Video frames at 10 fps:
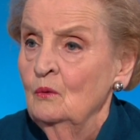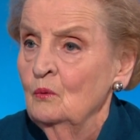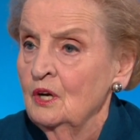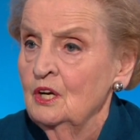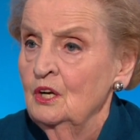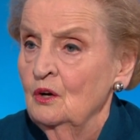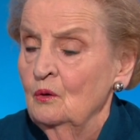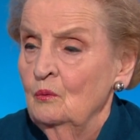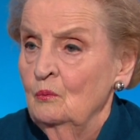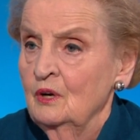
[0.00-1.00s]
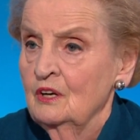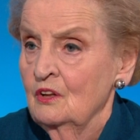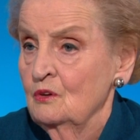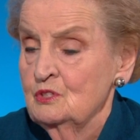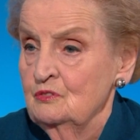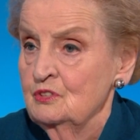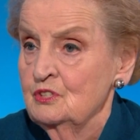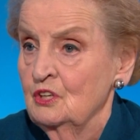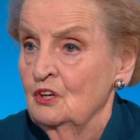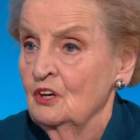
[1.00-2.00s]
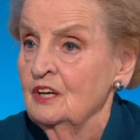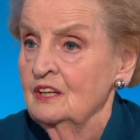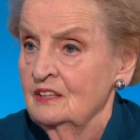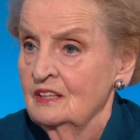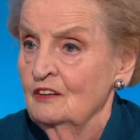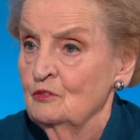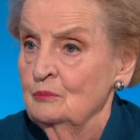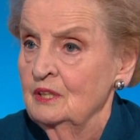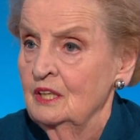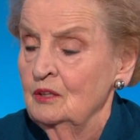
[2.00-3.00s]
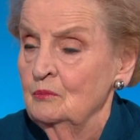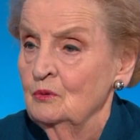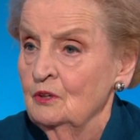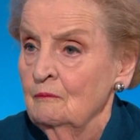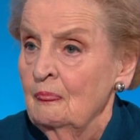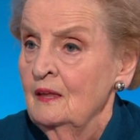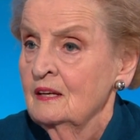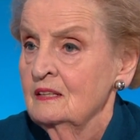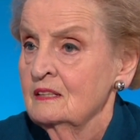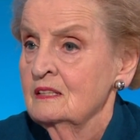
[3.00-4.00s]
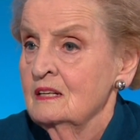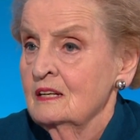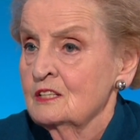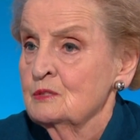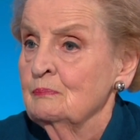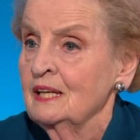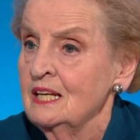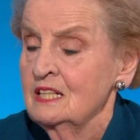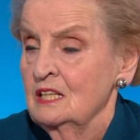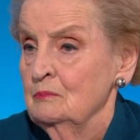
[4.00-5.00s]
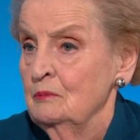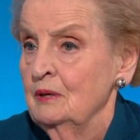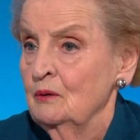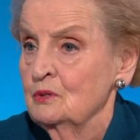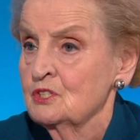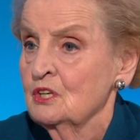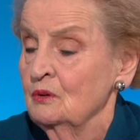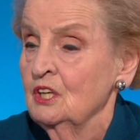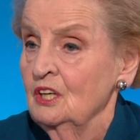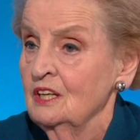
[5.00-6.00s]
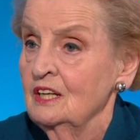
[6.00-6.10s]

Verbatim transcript: want to know what those of us that aren't in the government anymore can explain to them about what's going on.